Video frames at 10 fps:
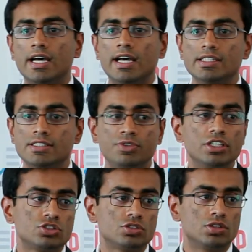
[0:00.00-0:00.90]
as
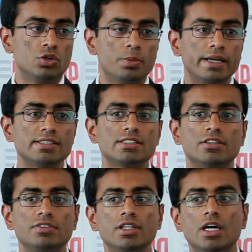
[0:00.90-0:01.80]
we know by the
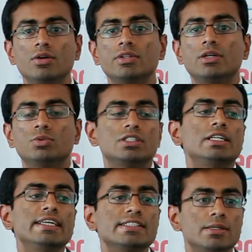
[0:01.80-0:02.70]
survey now, that was the
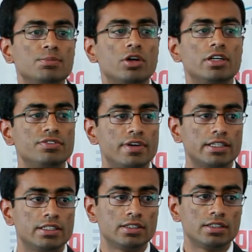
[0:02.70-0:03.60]
least important
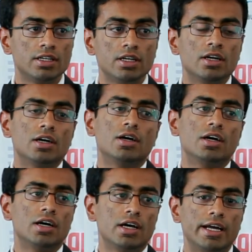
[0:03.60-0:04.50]
factor
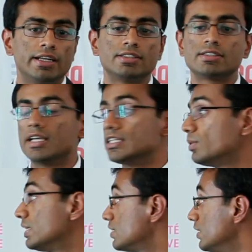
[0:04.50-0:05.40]
and as
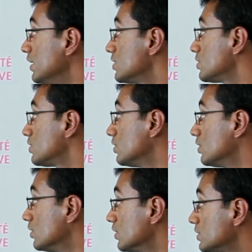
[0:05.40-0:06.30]
well as the least
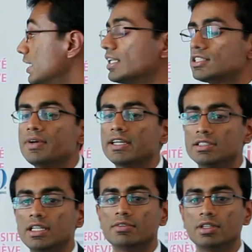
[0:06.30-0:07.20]

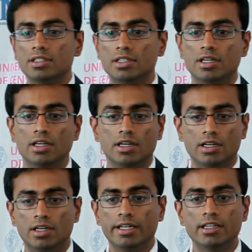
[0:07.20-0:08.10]
satisfaction level
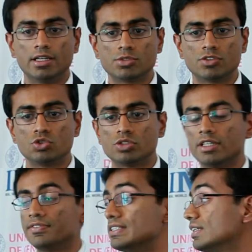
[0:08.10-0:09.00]
in terms of
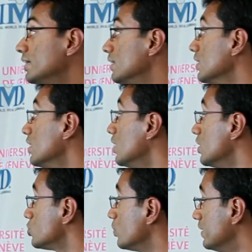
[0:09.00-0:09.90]
choosing a facility.
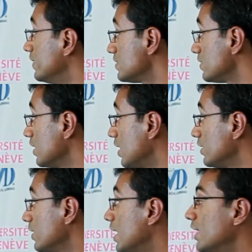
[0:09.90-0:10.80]
So in this
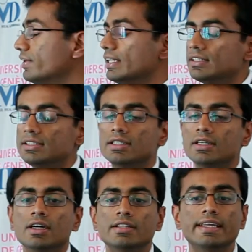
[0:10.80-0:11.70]
regard, having
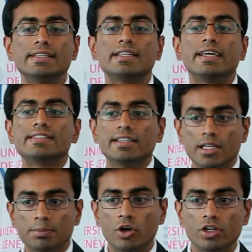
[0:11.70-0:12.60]
things like
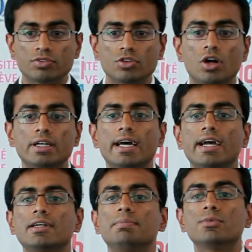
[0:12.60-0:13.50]
single point of
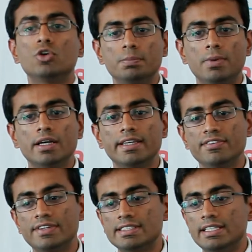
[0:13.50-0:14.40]
contact, good
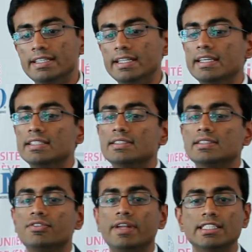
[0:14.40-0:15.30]
parking facilities,
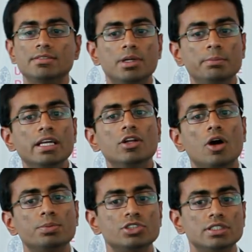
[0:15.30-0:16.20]
flexible meal
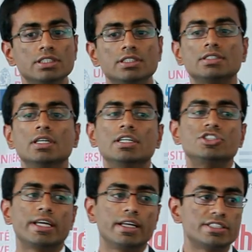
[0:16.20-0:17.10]
options,
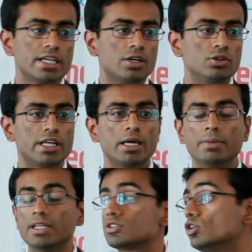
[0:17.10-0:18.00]
check-in, check-out
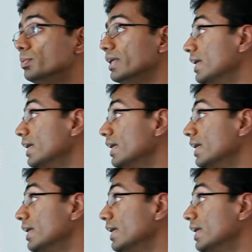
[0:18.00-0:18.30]
timings could be